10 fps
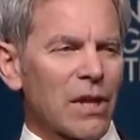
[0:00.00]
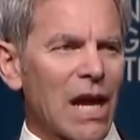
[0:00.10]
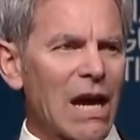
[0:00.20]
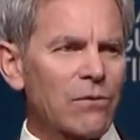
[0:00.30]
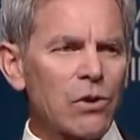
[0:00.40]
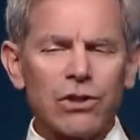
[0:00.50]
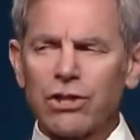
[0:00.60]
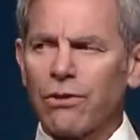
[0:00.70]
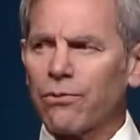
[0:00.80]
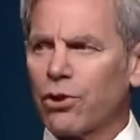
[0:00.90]
After
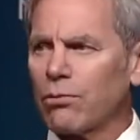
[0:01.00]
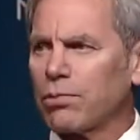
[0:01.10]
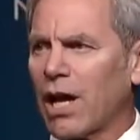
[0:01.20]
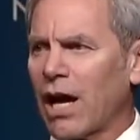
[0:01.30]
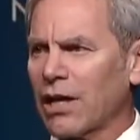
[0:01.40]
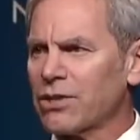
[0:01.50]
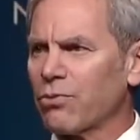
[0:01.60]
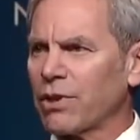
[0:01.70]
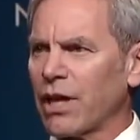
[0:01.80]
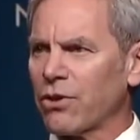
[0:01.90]
just a few blocks,
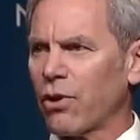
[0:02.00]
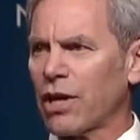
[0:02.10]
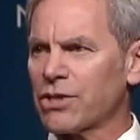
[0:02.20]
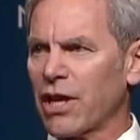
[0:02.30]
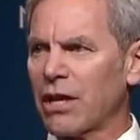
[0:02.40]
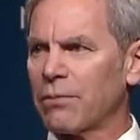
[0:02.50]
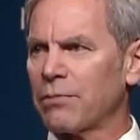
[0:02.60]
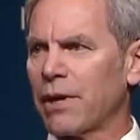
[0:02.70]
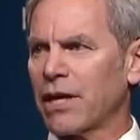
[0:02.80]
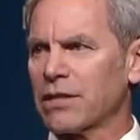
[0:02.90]
when they crossed the Edmund
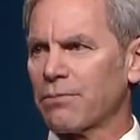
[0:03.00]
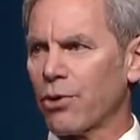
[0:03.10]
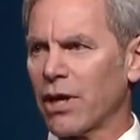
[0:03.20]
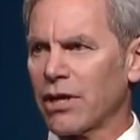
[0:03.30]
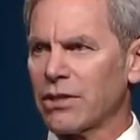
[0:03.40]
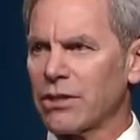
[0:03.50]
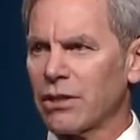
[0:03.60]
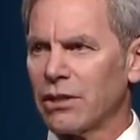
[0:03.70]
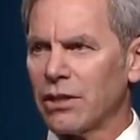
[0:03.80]
Pettus Bridge,